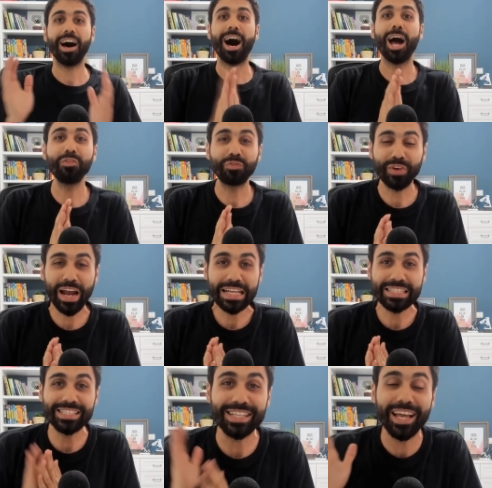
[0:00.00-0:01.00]
Hi
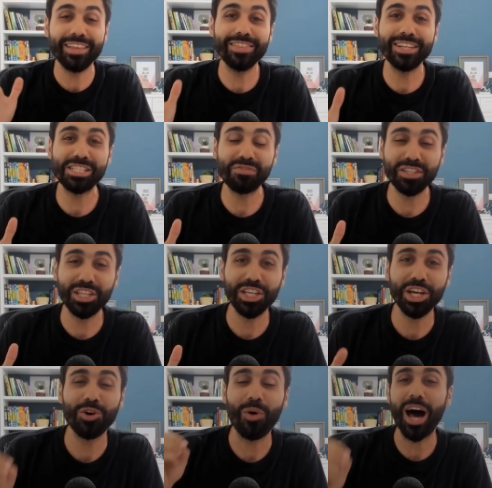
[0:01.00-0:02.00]
friends, in this
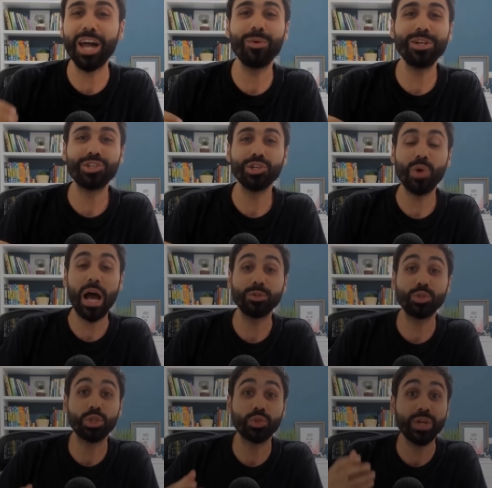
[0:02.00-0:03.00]
video I will show you how
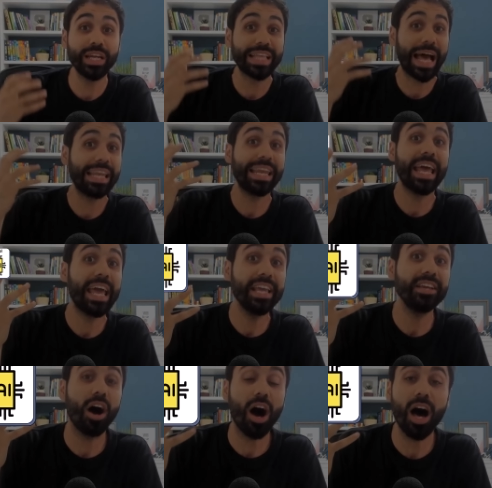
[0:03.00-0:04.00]
to create an
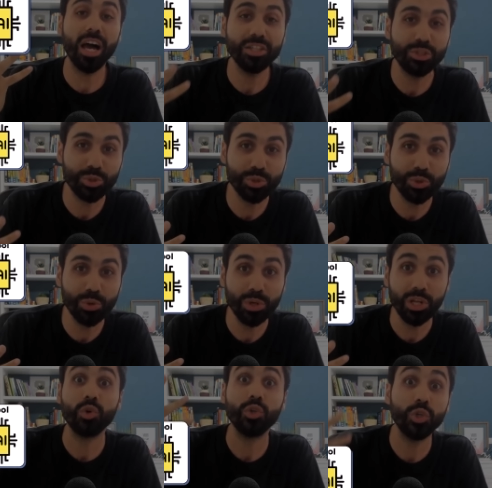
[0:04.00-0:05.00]
AI
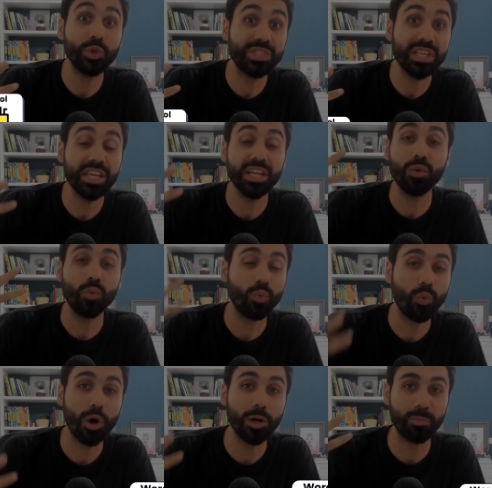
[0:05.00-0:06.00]
tool using
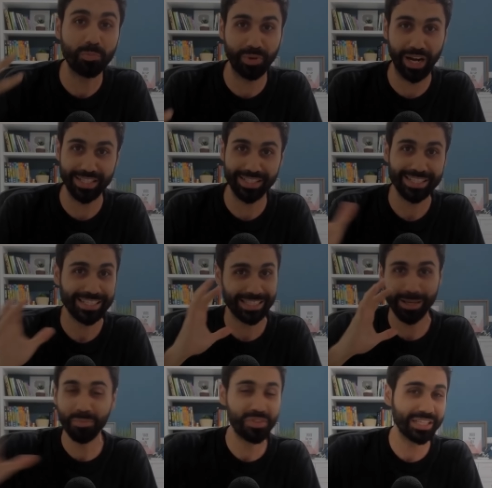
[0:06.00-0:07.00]
WordPress.
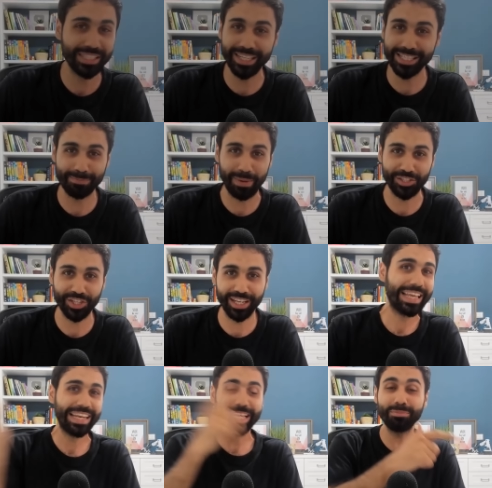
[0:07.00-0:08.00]
Something really
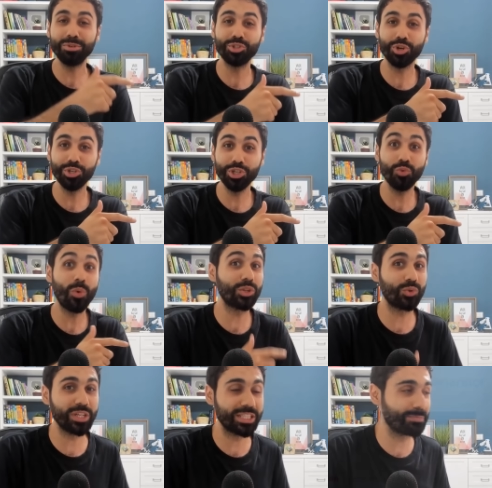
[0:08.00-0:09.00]
special. Let me show you
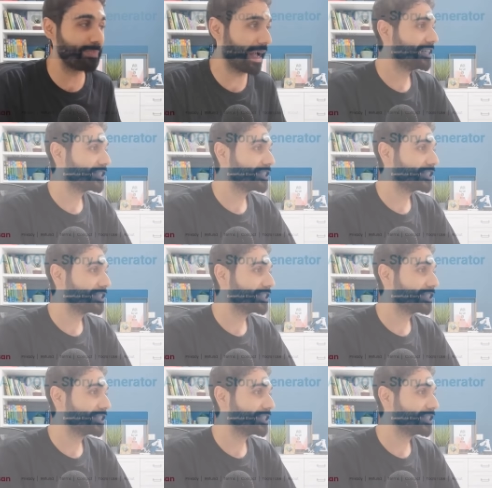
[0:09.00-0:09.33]
what to expect.